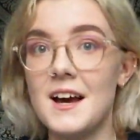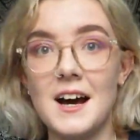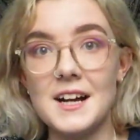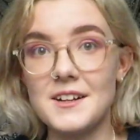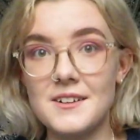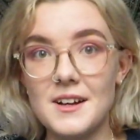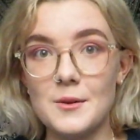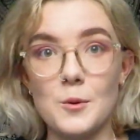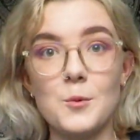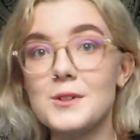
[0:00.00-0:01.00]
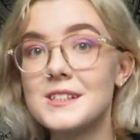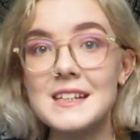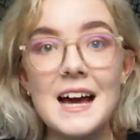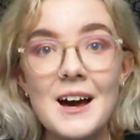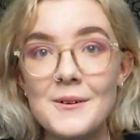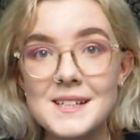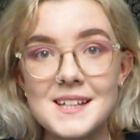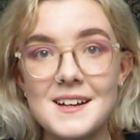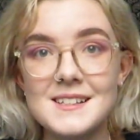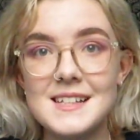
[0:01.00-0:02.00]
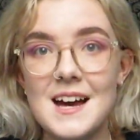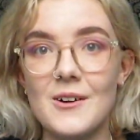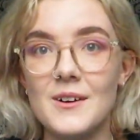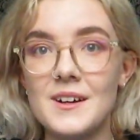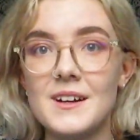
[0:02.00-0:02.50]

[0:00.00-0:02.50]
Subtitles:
I don't know. We'll see how it turns out.